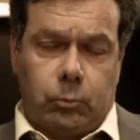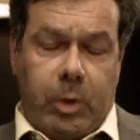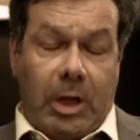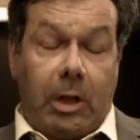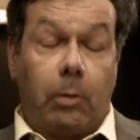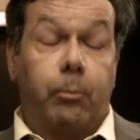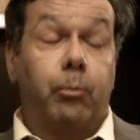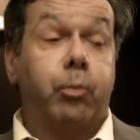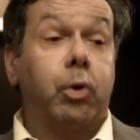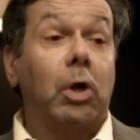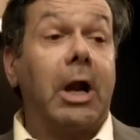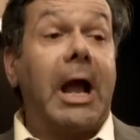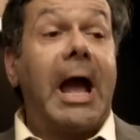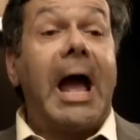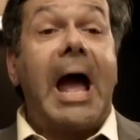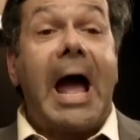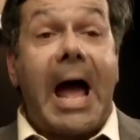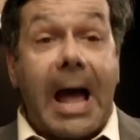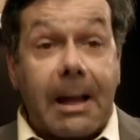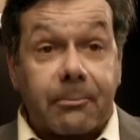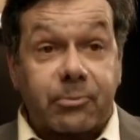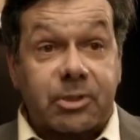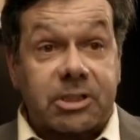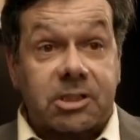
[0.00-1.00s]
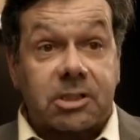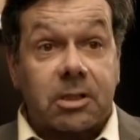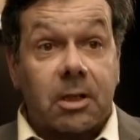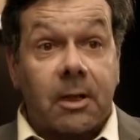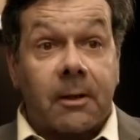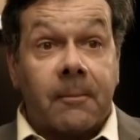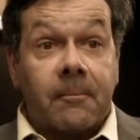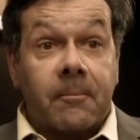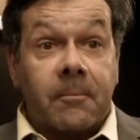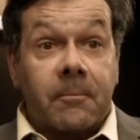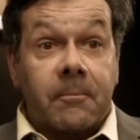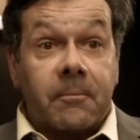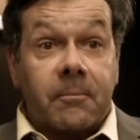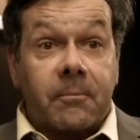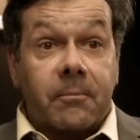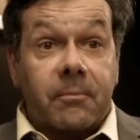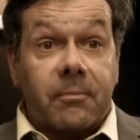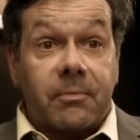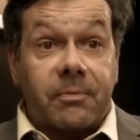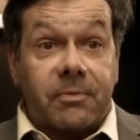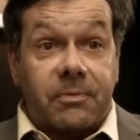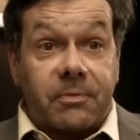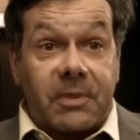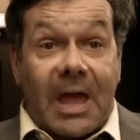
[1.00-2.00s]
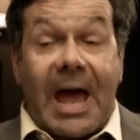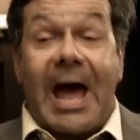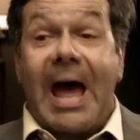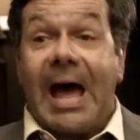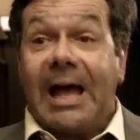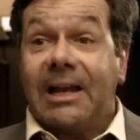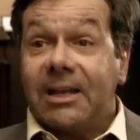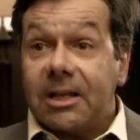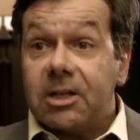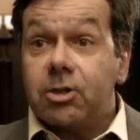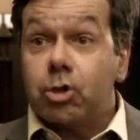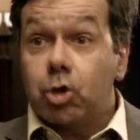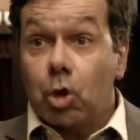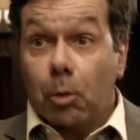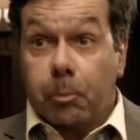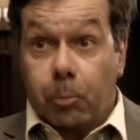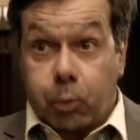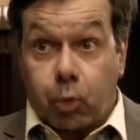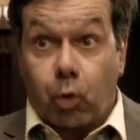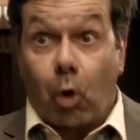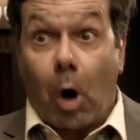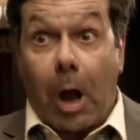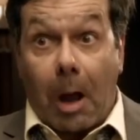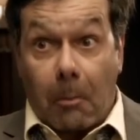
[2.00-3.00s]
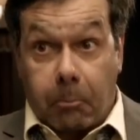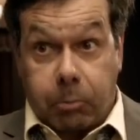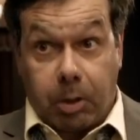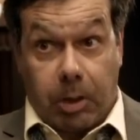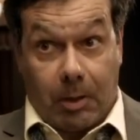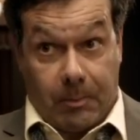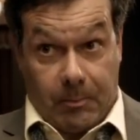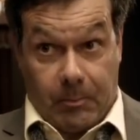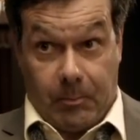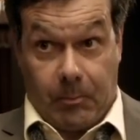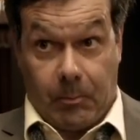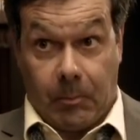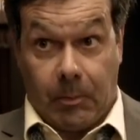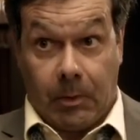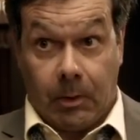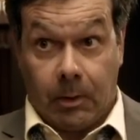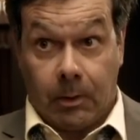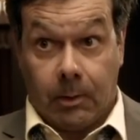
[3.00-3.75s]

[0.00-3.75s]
Well, perhaps that is your problem.